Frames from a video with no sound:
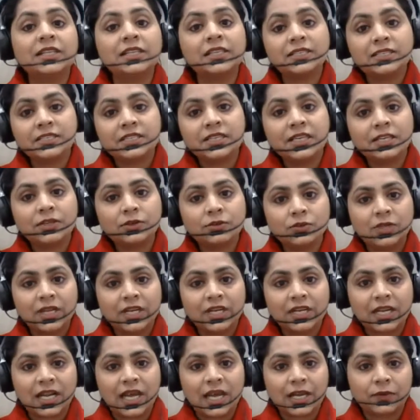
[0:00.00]
listening to
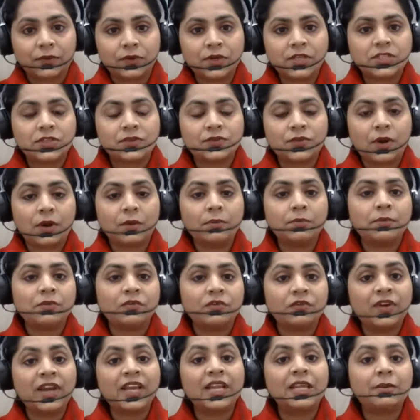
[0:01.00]
that language from
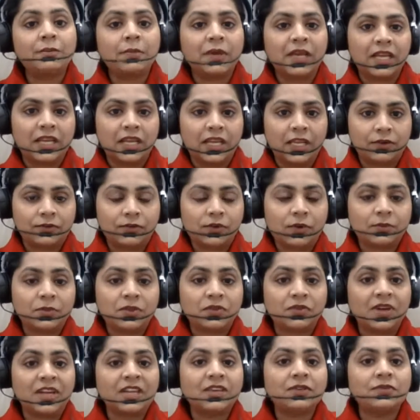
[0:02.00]
very beginning, from the
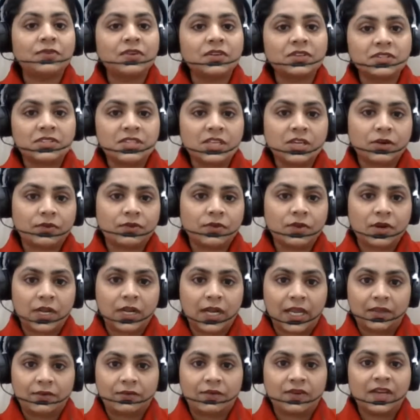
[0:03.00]
very first day of your
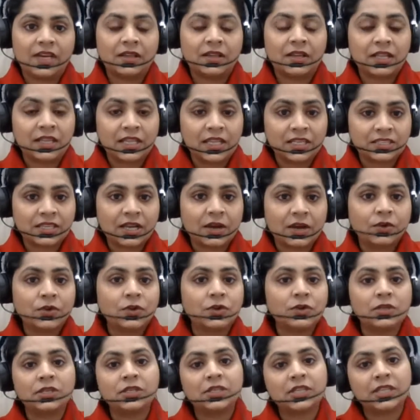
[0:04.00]
life, and that's how you
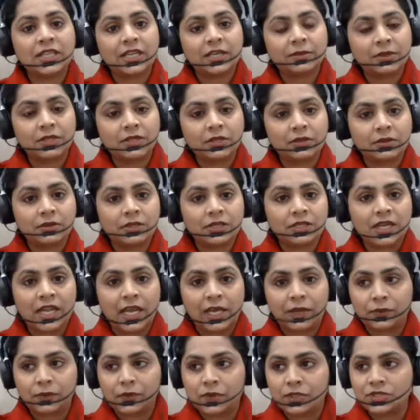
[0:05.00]
learned that particular
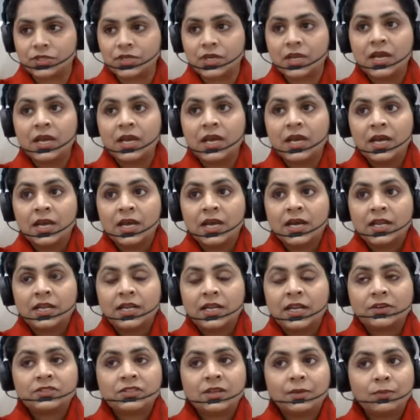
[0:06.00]
language.
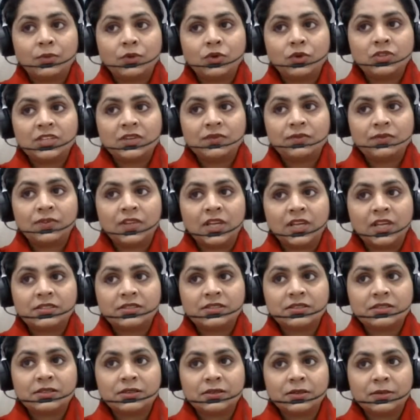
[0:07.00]
Now suppose if there is
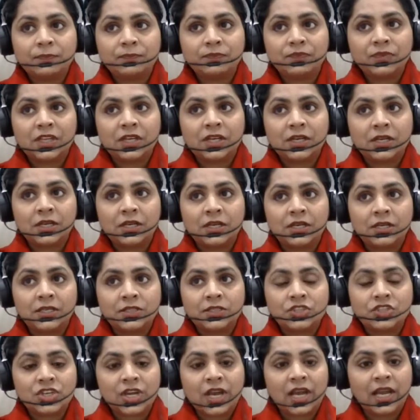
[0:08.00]
a
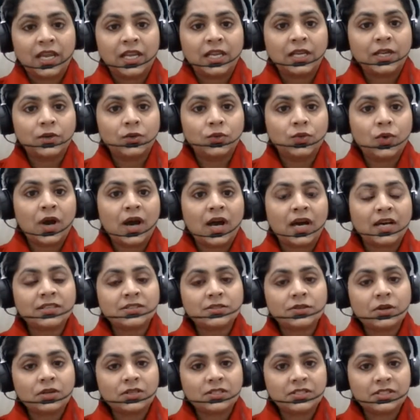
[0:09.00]
child who has
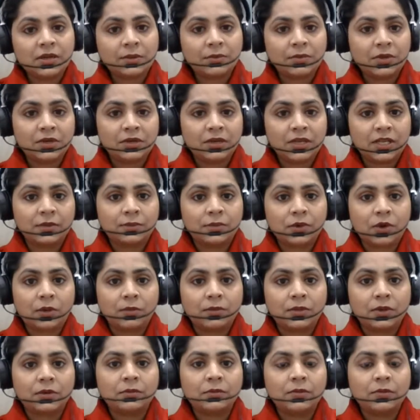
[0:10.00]
got some hearing
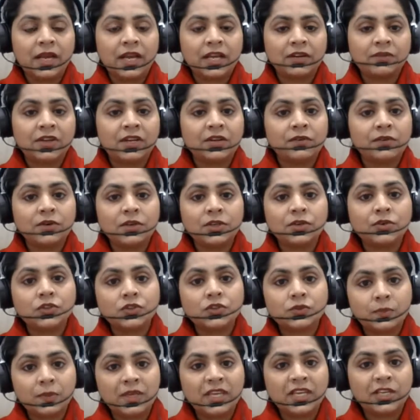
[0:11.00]
problem, and whenever you
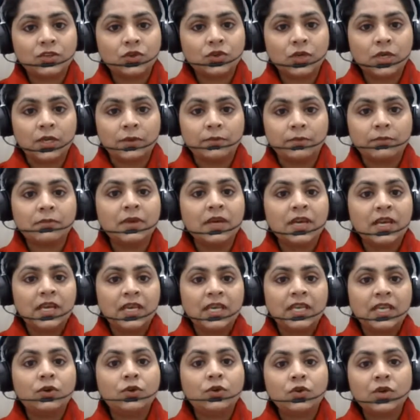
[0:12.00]
speak to him,
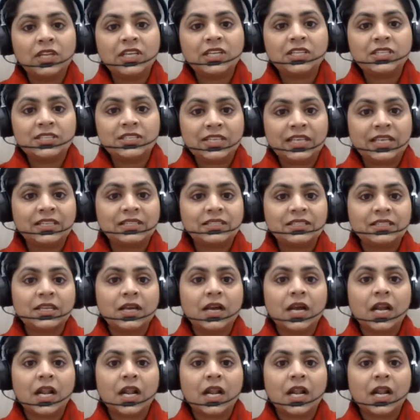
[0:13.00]
he only sees.